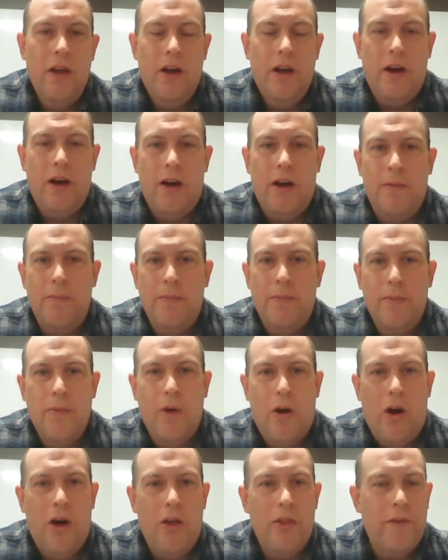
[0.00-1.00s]

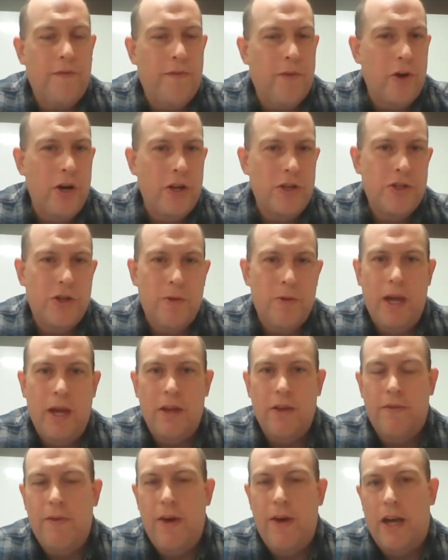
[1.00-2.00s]
All the furniture
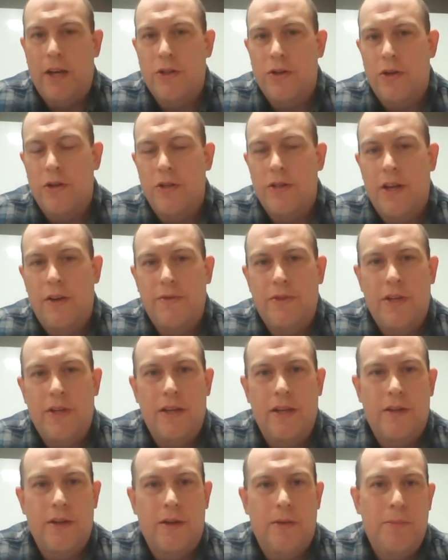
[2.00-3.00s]
manufacturers, I've
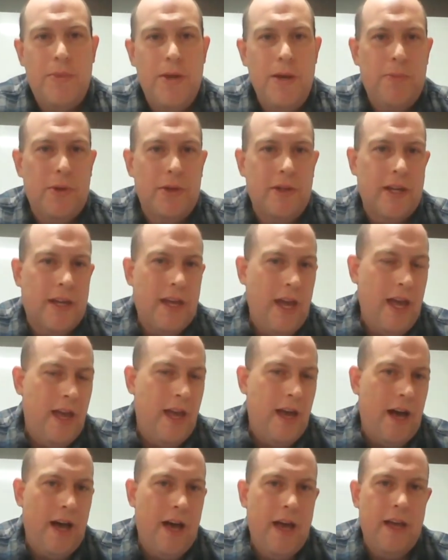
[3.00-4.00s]
sent people to
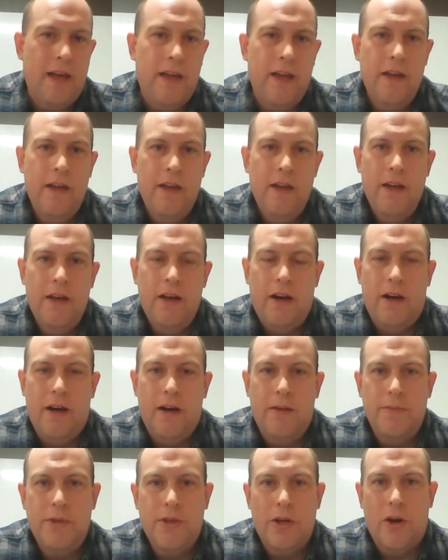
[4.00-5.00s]
KI,
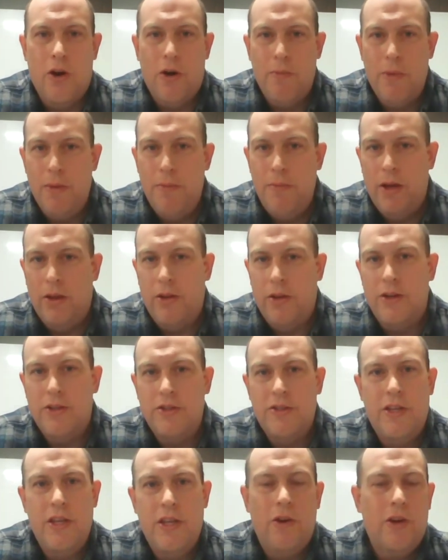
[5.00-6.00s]
to Herman Miller
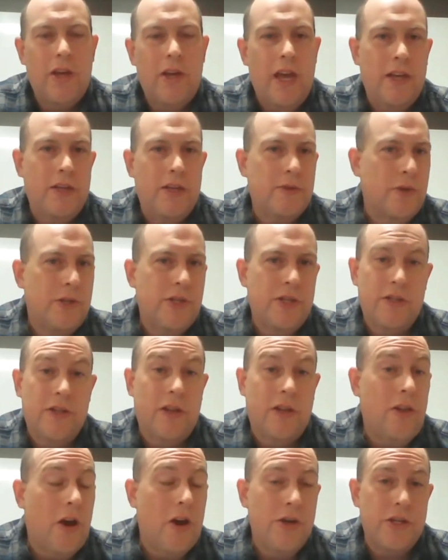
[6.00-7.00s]
Steelcase, which is
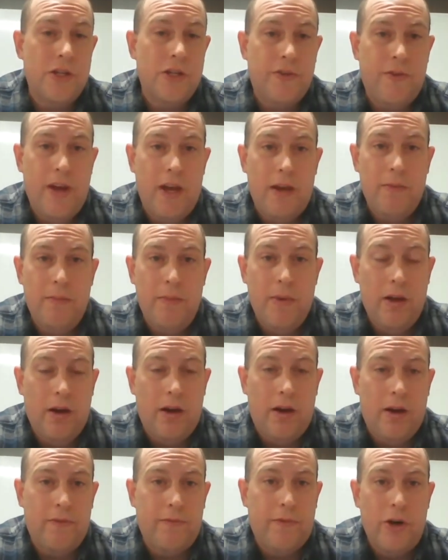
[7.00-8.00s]
the largest
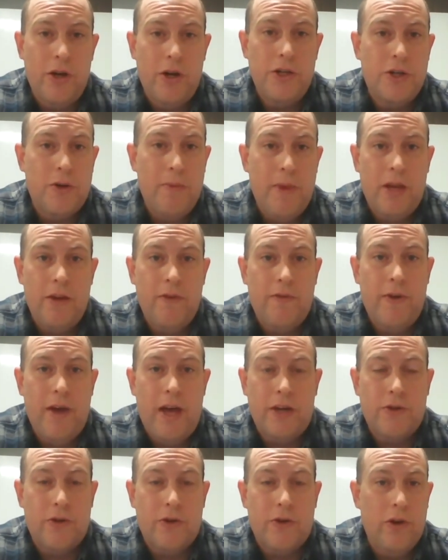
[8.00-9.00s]
furniture
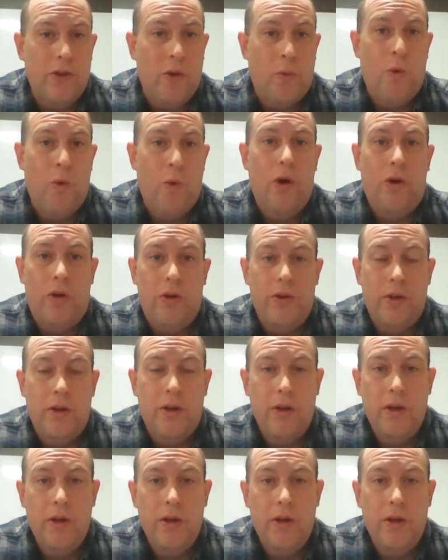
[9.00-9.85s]
manufacturer in the world.